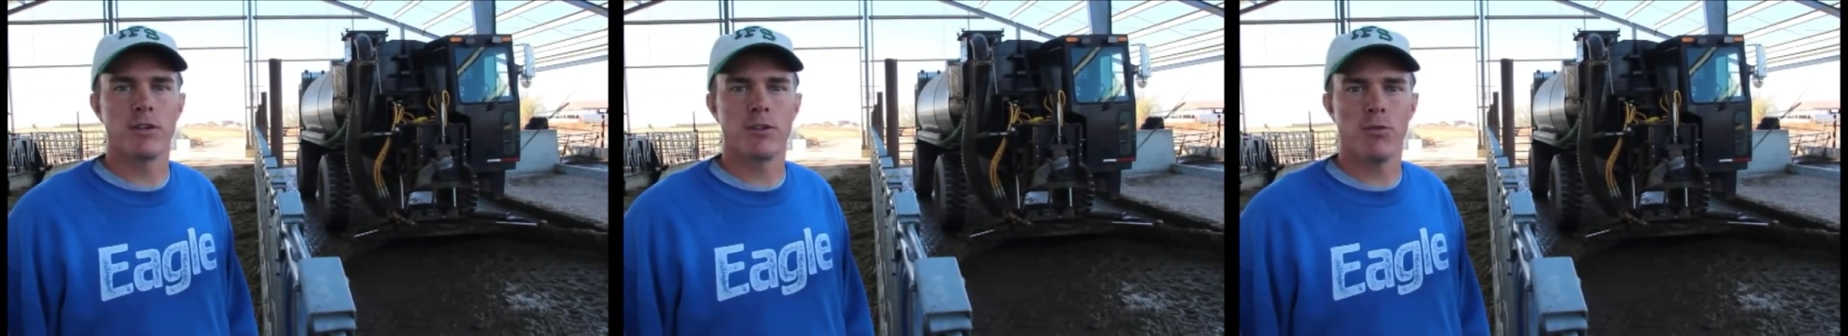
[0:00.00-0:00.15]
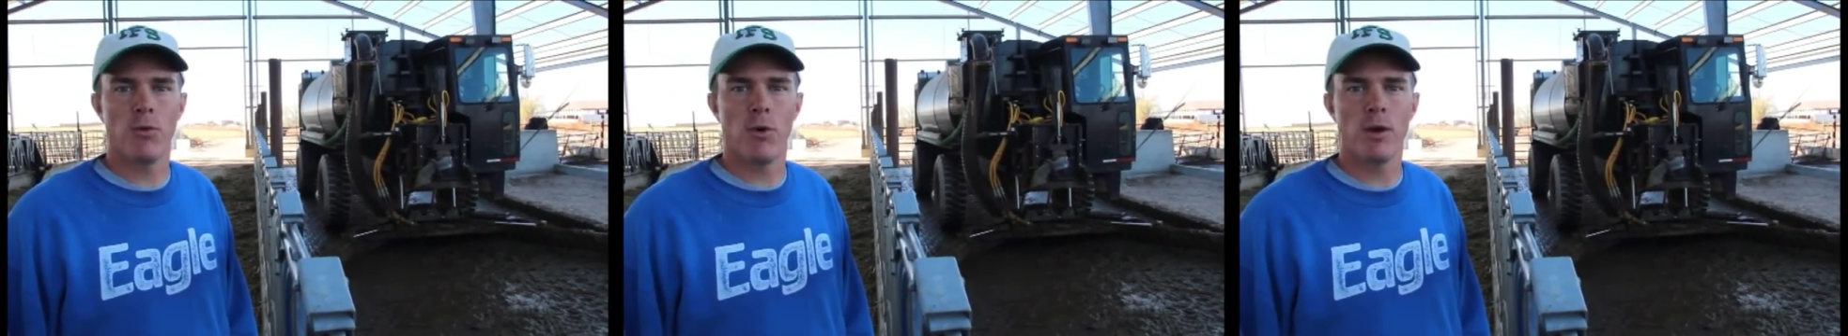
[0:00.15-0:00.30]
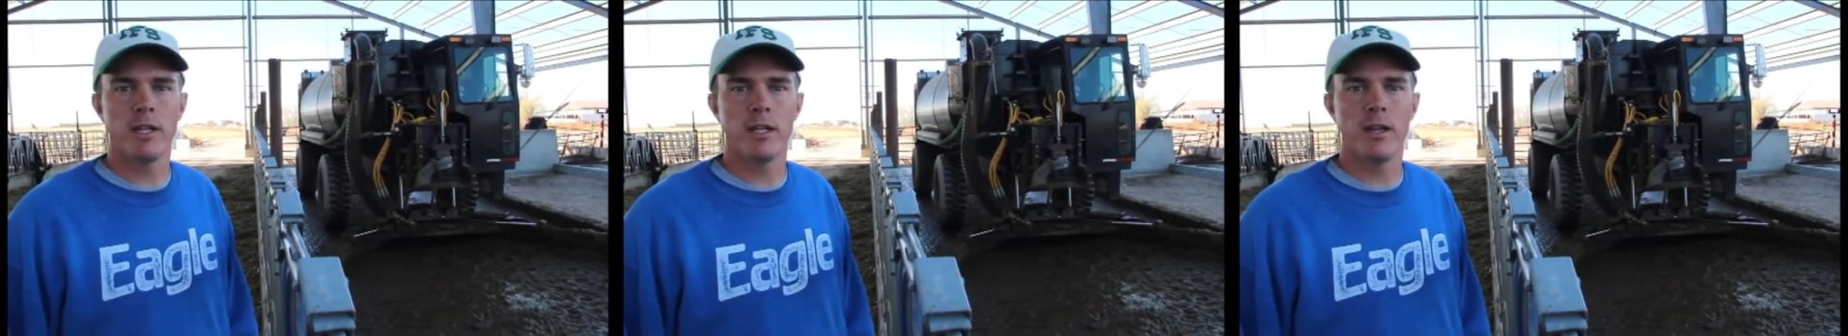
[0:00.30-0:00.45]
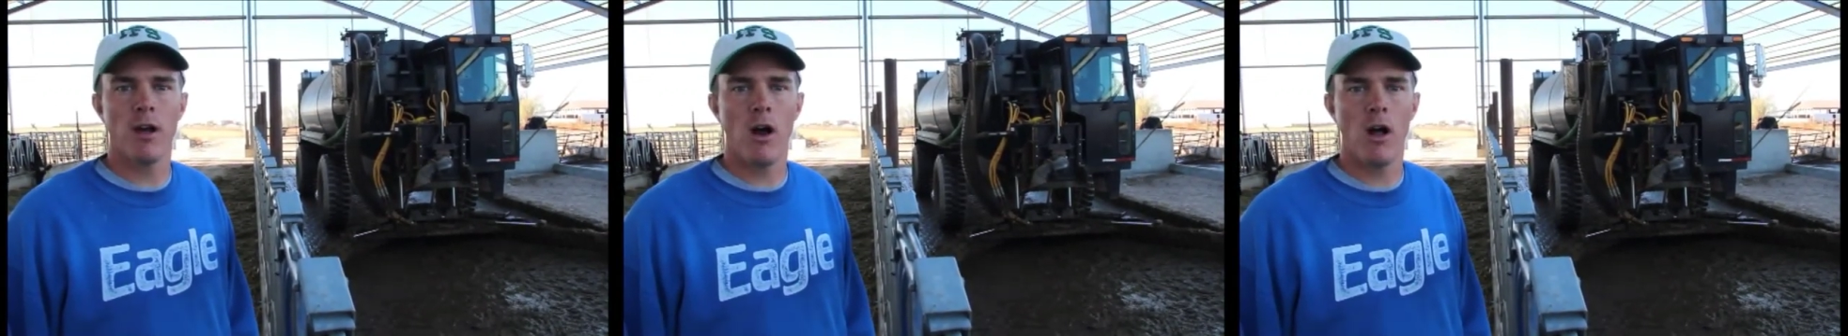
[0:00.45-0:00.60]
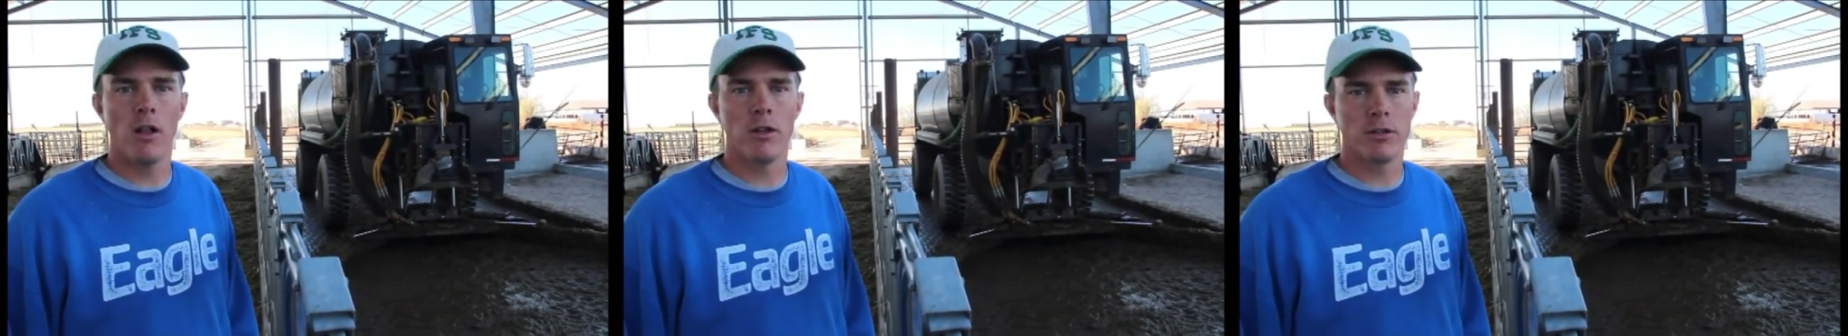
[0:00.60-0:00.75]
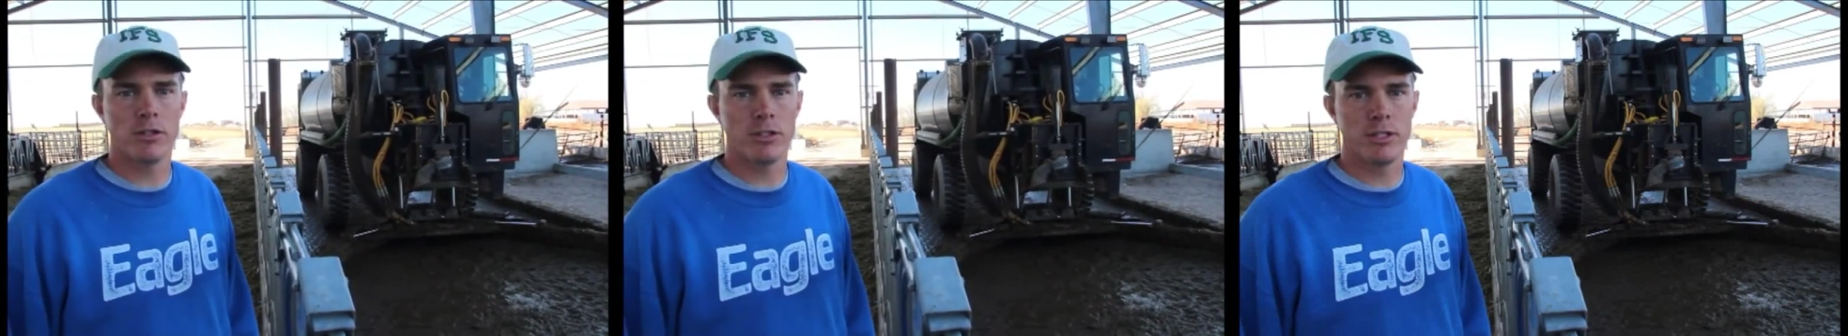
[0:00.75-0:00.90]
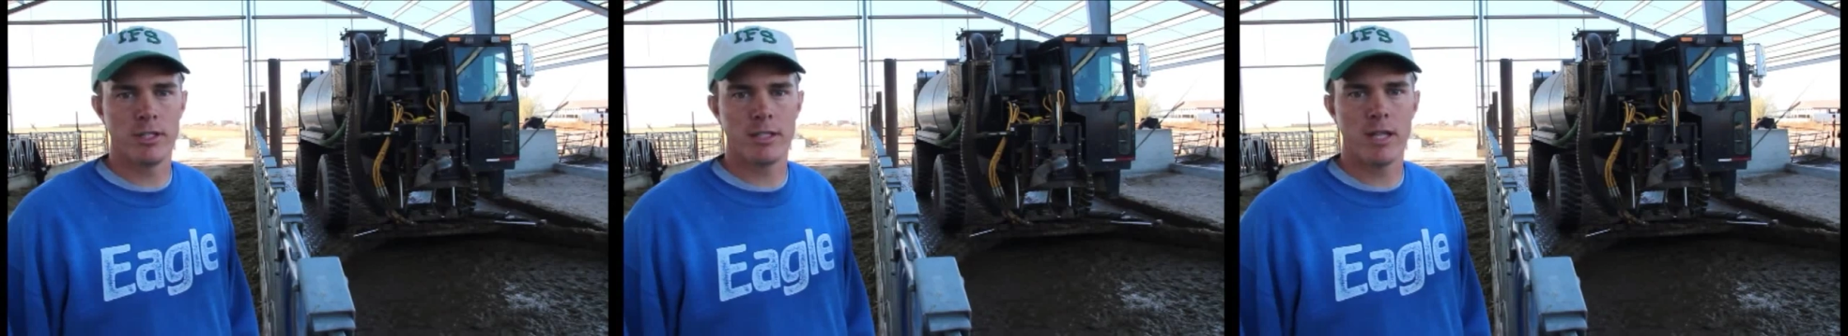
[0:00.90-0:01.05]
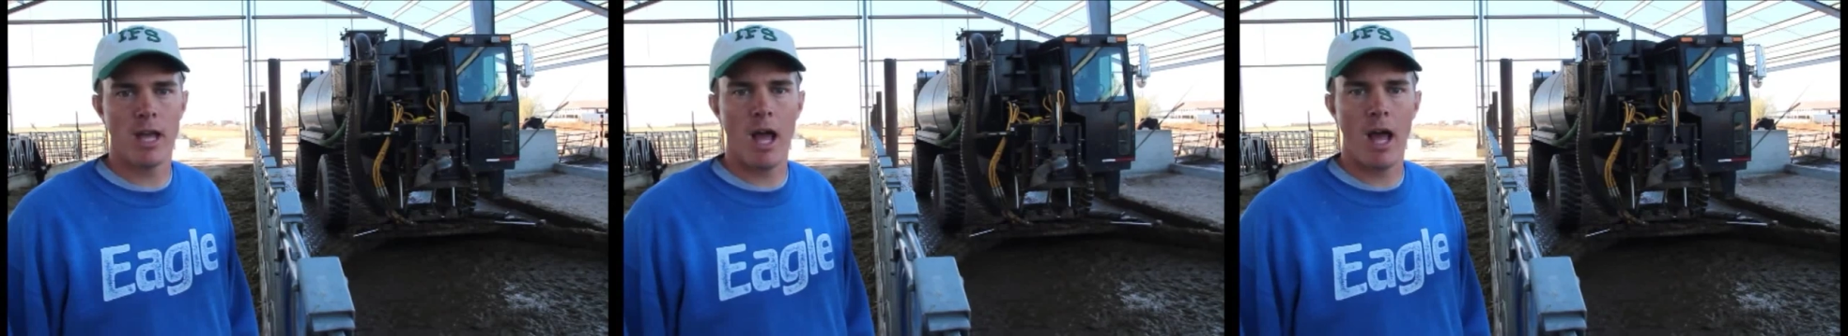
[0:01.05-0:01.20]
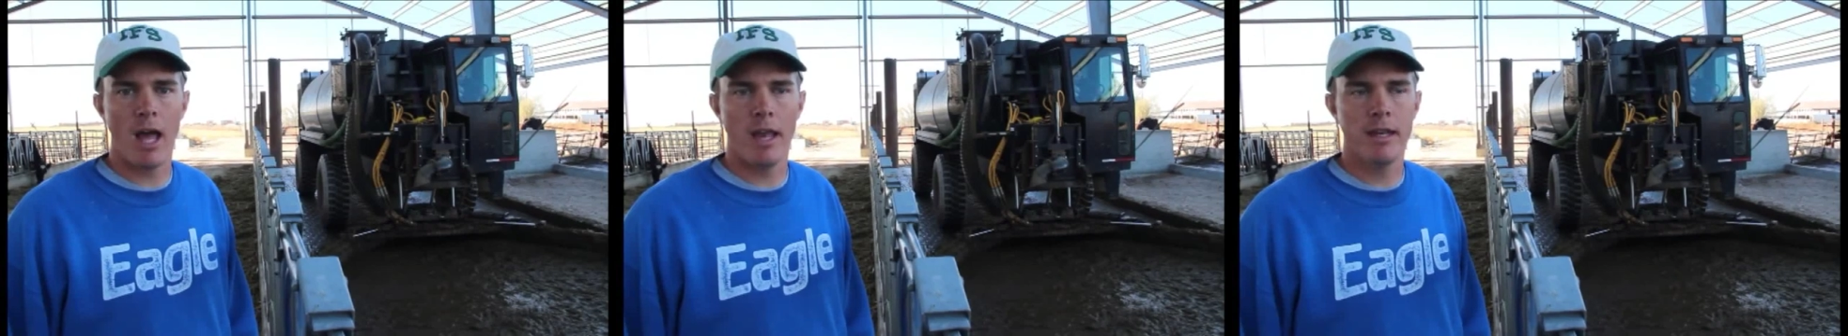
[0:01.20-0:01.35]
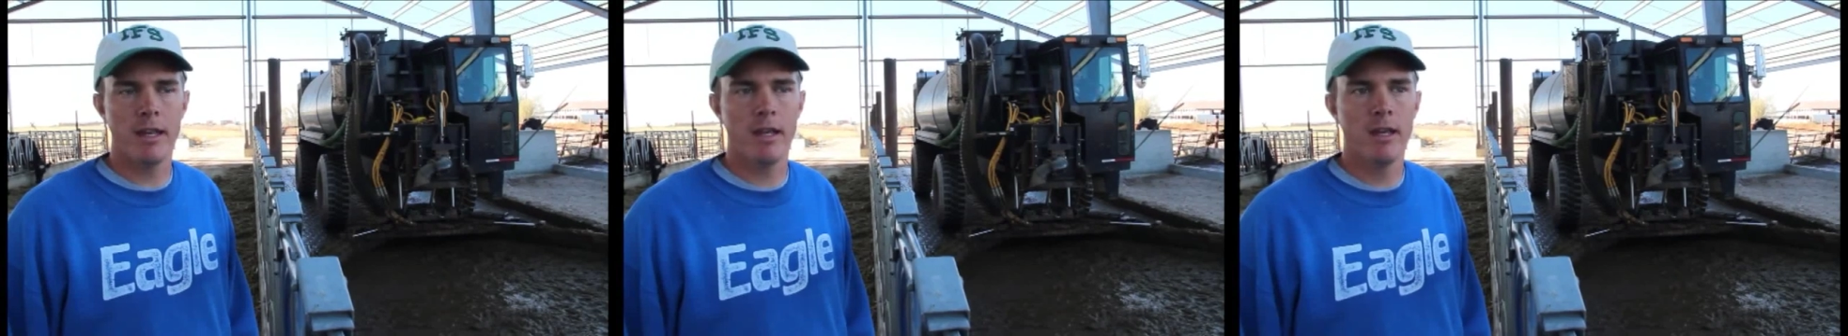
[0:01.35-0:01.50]
$20 a
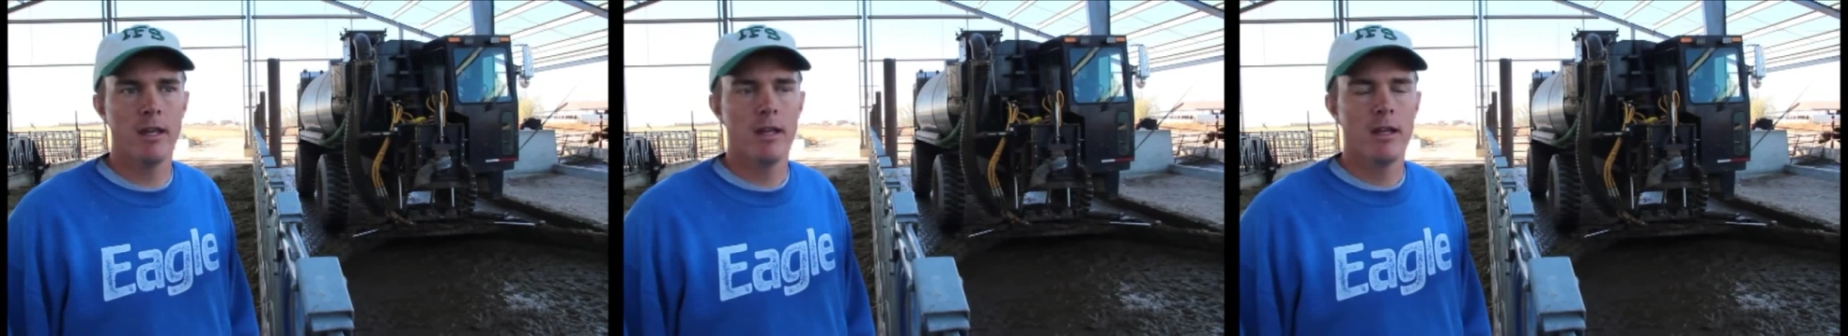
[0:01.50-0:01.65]
ton,